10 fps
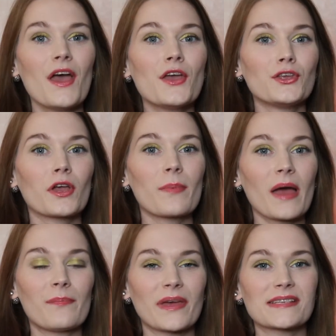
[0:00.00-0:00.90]
You can
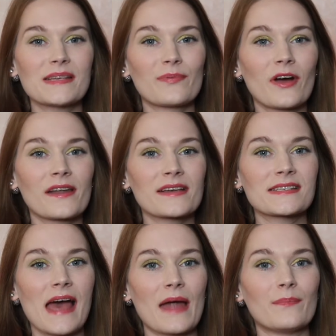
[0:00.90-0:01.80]
buy Pixi
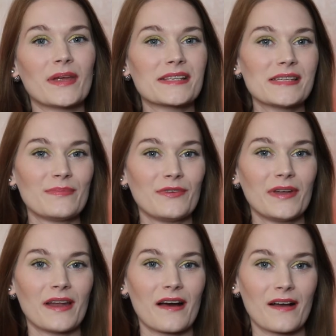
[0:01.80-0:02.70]
products at
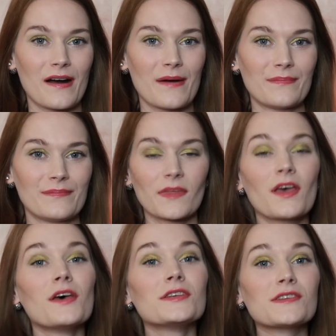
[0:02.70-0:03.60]
pixibeauty.com.
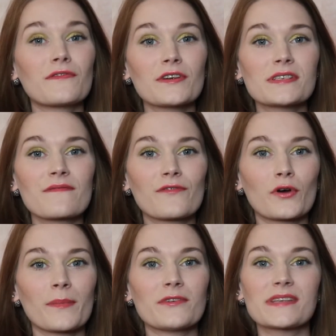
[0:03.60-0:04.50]
So first and
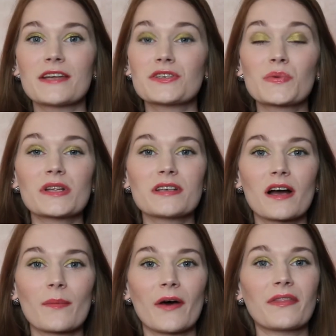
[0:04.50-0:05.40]
foremost, I just want to
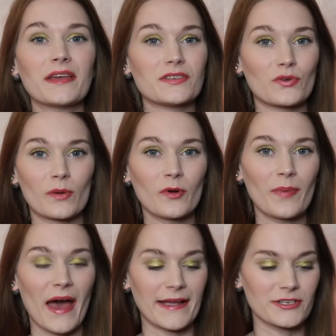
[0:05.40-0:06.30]
talk about the adorable
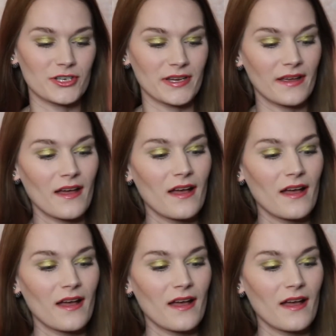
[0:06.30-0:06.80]
packaging.